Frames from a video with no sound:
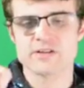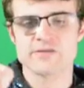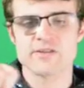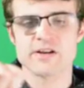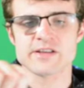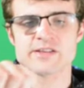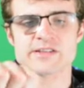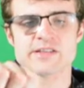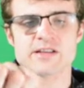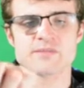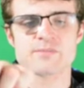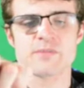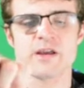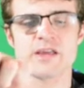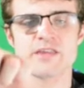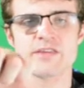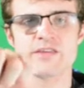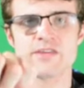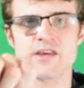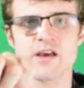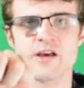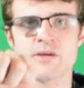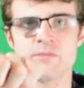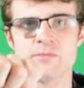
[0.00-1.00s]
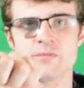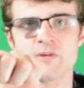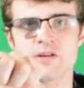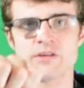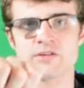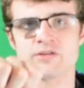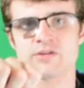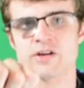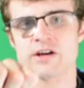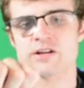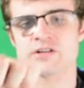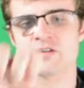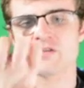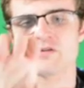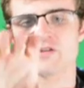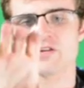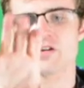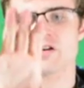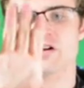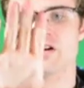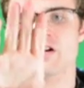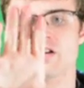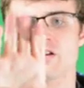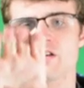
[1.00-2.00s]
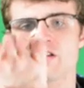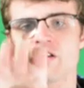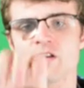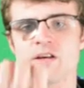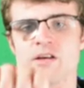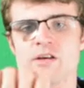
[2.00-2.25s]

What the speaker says: If I stick my thumb in the direction of the current,